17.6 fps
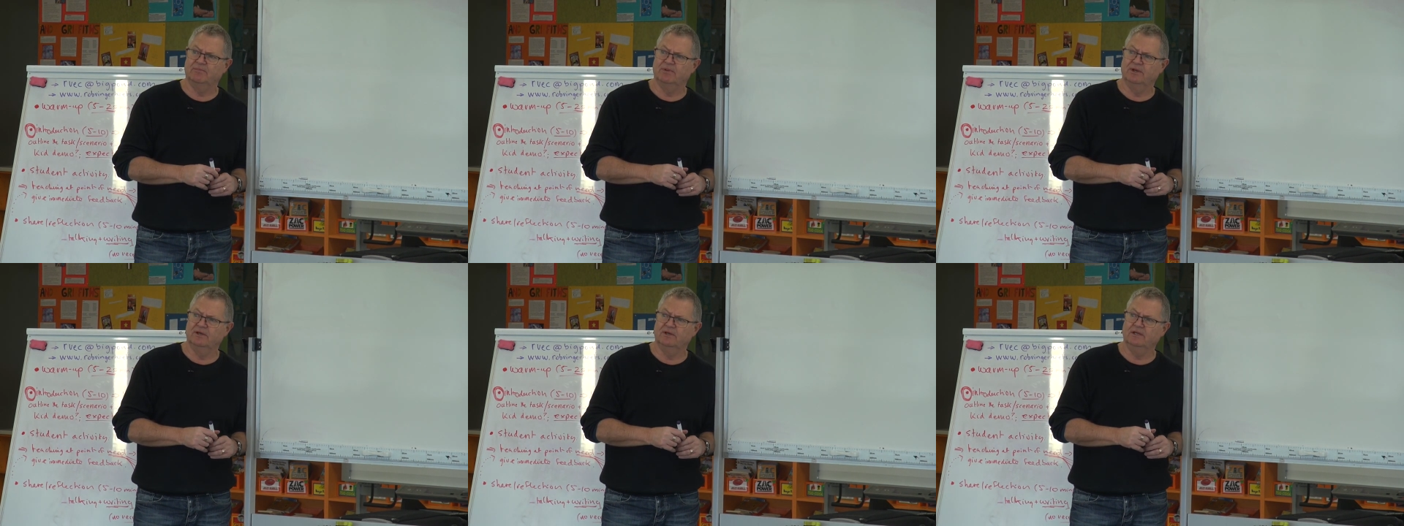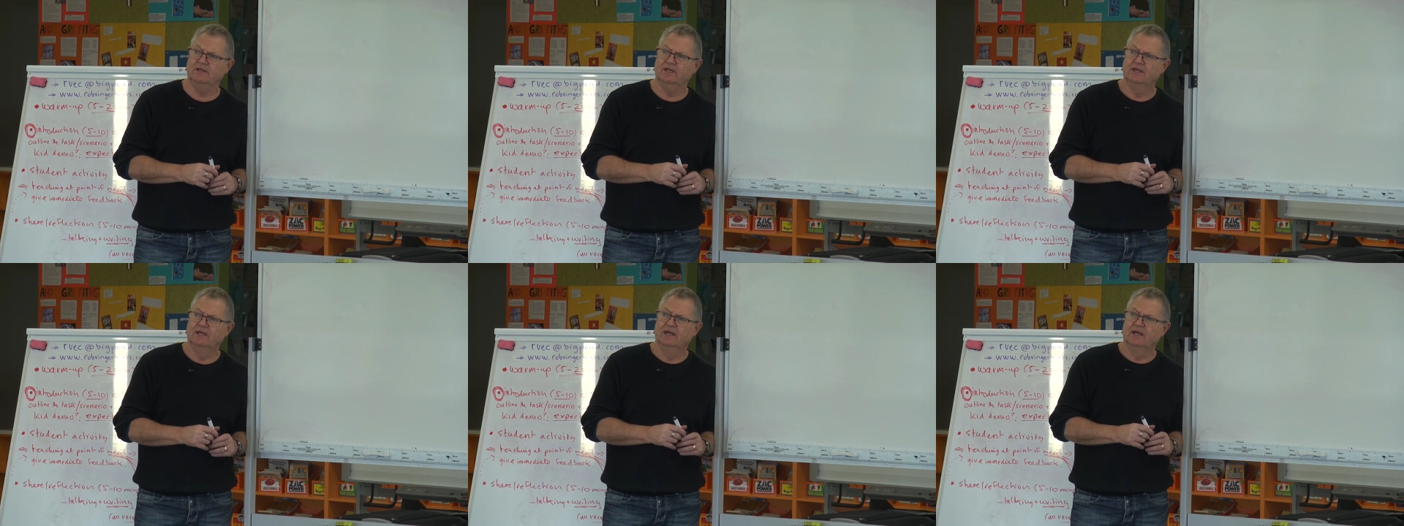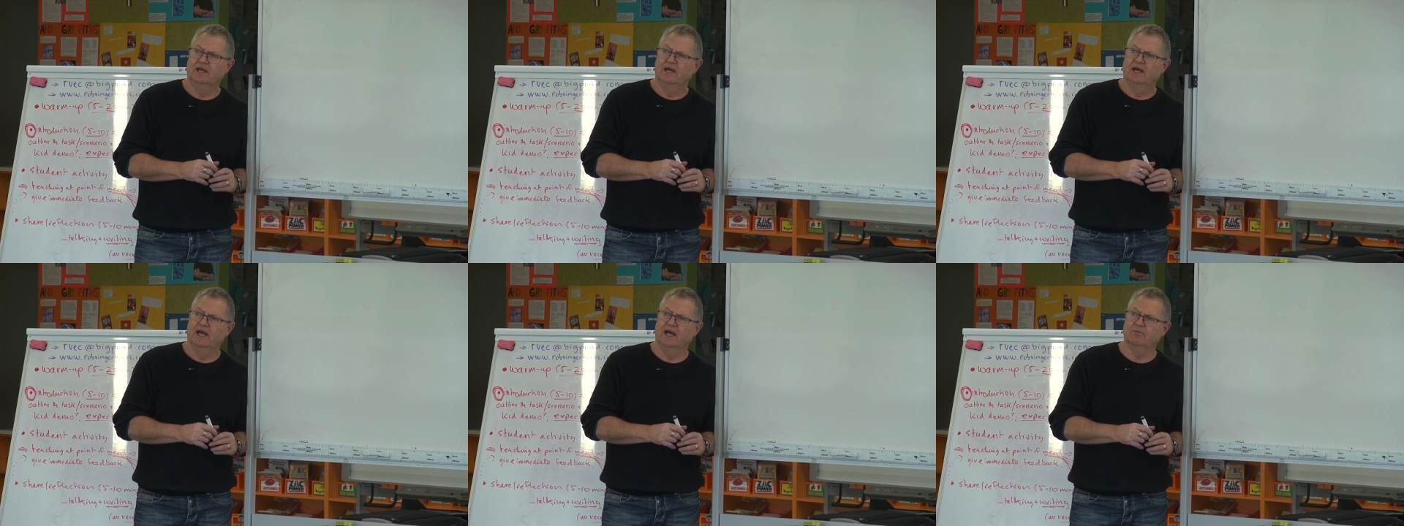AP
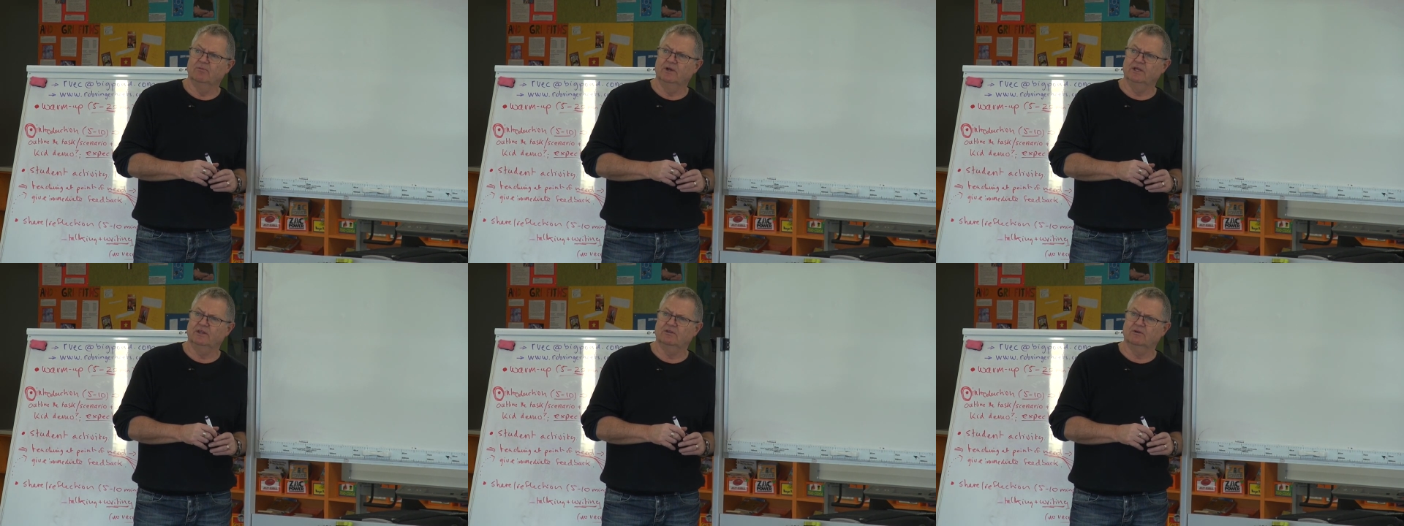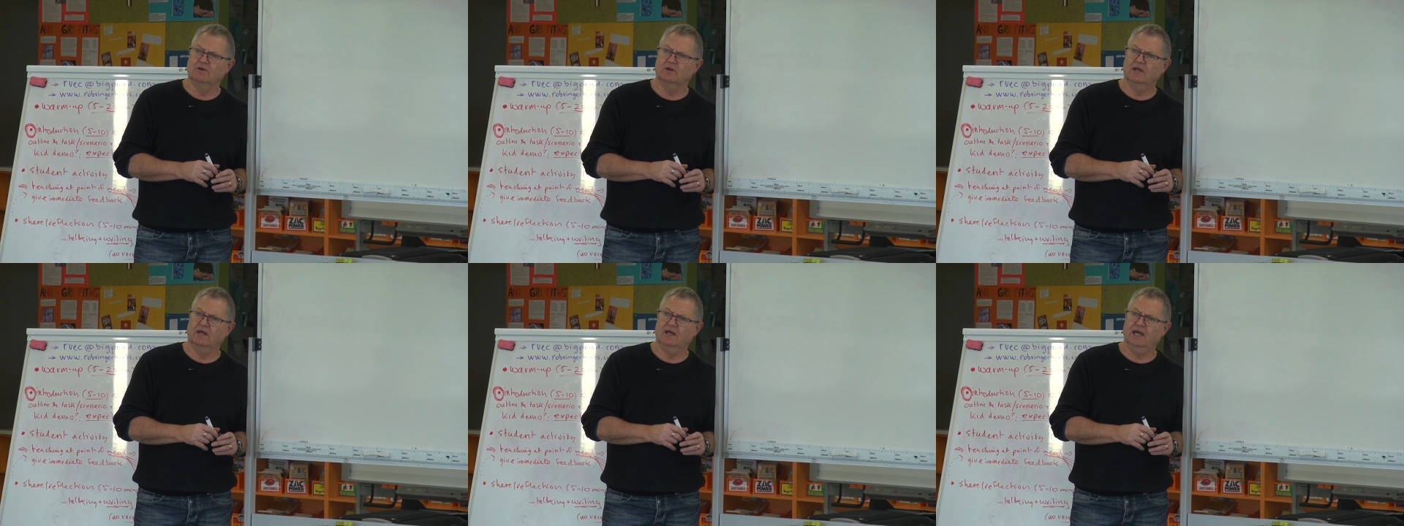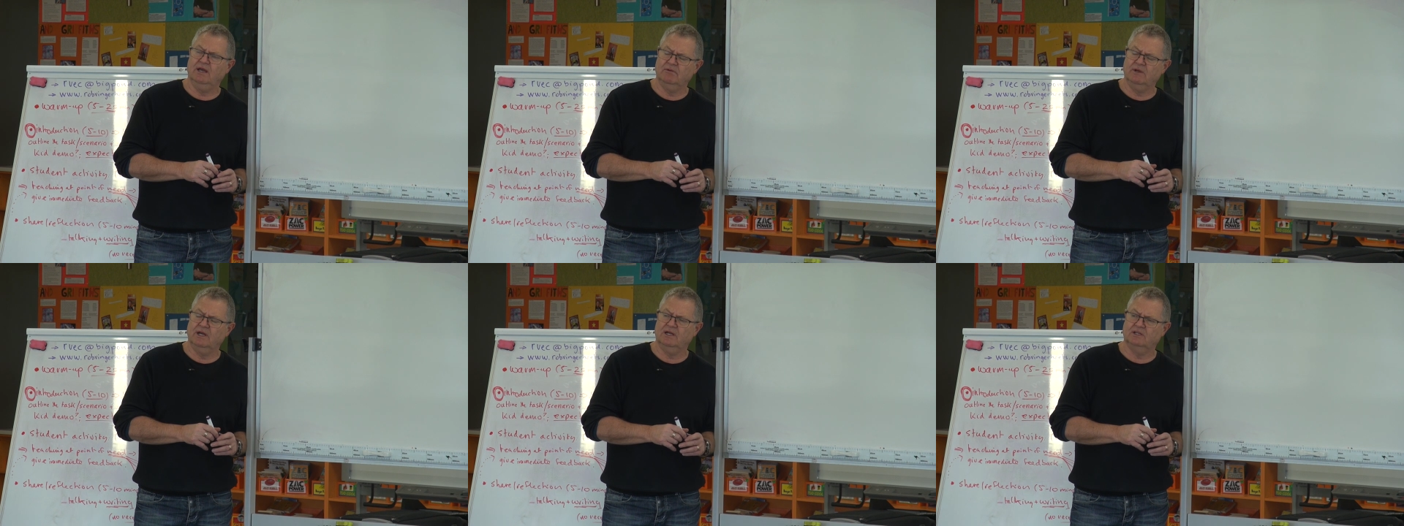and we thought, how
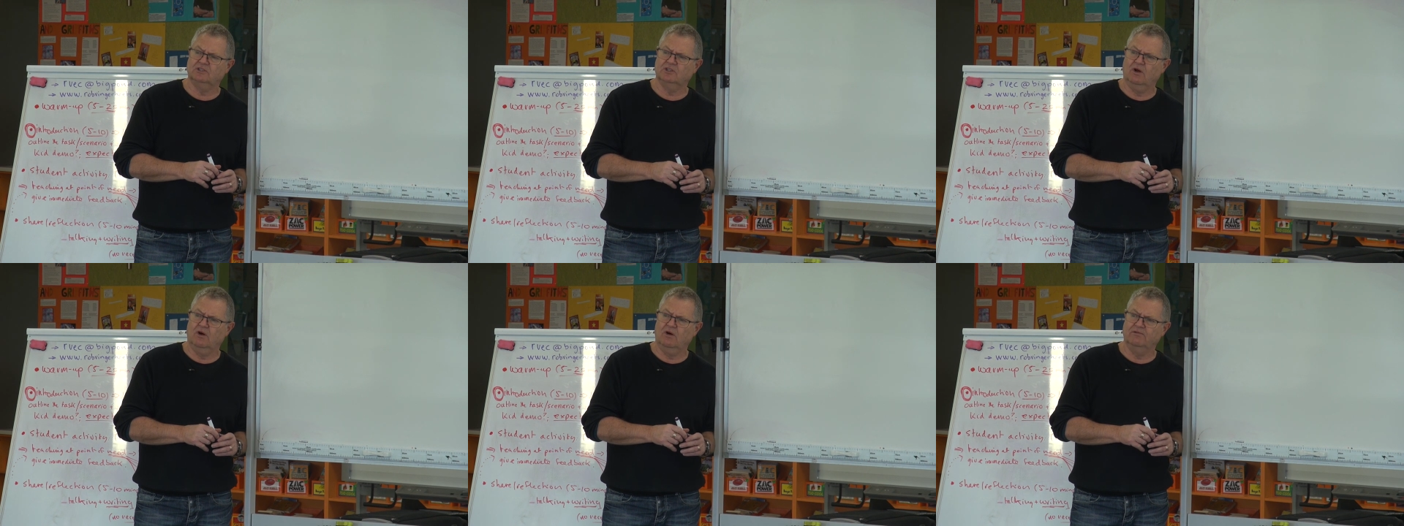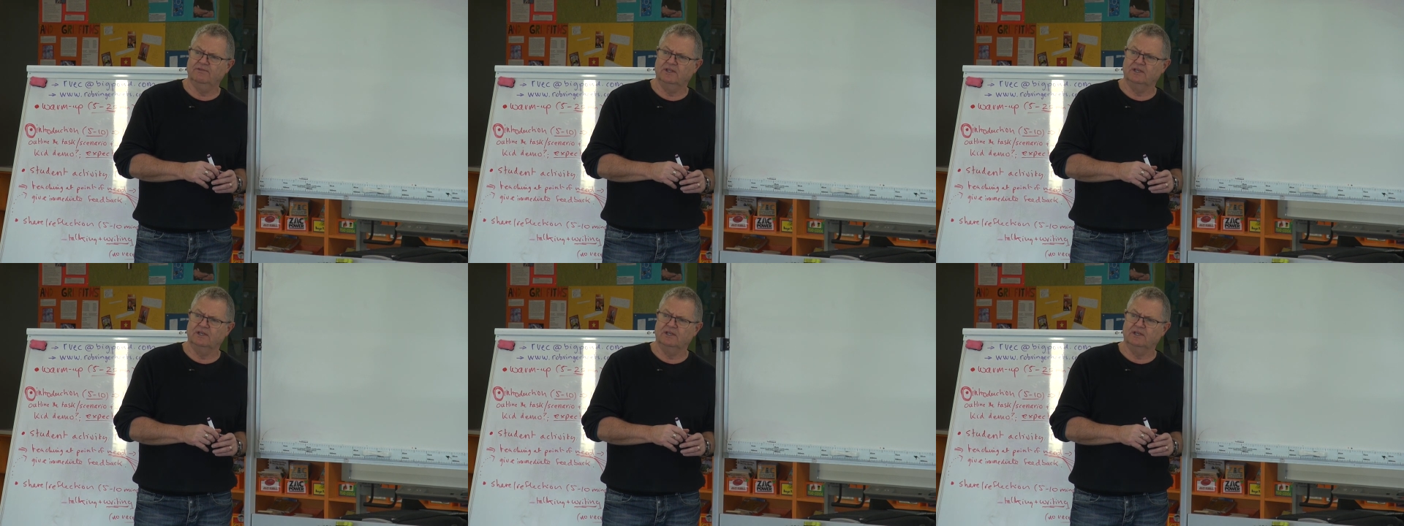are we going to solve